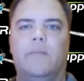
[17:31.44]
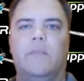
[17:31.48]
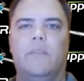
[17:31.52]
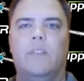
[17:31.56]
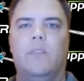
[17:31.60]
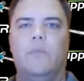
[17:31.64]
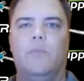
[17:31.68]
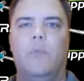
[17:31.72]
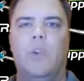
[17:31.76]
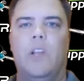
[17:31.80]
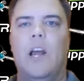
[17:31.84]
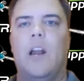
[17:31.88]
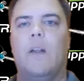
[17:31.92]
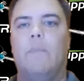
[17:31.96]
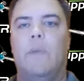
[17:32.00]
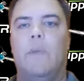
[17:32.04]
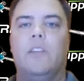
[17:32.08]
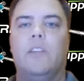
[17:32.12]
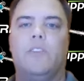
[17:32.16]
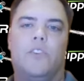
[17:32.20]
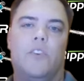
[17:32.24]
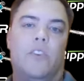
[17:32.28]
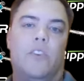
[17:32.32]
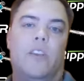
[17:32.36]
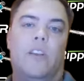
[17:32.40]
we got to
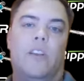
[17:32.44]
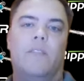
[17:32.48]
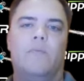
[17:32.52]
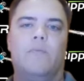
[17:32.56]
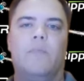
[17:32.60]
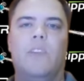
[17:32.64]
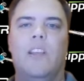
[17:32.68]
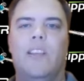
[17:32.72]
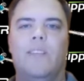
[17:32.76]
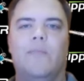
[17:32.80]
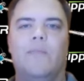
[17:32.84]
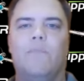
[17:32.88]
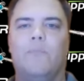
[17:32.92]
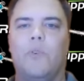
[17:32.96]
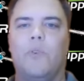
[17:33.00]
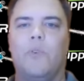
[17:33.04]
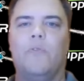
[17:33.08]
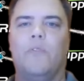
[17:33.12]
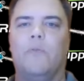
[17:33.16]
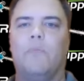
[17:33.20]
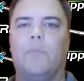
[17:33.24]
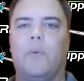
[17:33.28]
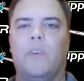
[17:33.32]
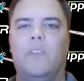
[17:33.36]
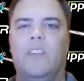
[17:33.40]
make sure that it proof
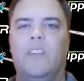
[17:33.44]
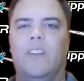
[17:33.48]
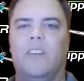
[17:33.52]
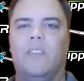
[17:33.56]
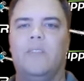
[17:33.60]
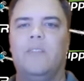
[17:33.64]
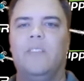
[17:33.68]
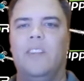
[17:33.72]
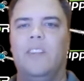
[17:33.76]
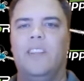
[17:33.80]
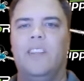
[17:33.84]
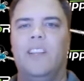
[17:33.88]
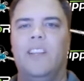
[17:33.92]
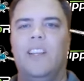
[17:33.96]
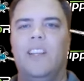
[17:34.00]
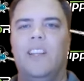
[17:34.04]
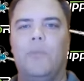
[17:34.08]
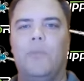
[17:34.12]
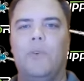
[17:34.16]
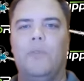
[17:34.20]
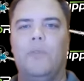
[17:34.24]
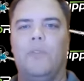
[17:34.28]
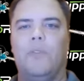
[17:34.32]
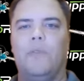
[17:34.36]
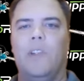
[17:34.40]

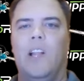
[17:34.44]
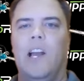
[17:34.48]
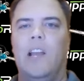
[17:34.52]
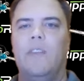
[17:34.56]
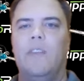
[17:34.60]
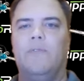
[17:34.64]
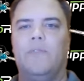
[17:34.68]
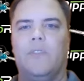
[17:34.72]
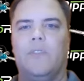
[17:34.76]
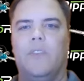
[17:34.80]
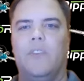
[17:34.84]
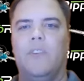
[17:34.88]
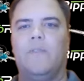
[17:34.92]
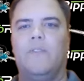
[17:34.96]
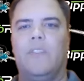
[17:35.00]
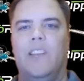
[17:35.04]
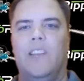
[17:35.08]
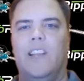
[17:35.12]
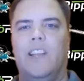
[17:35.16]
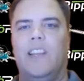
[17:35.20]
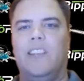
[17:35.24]
of life sort of thing.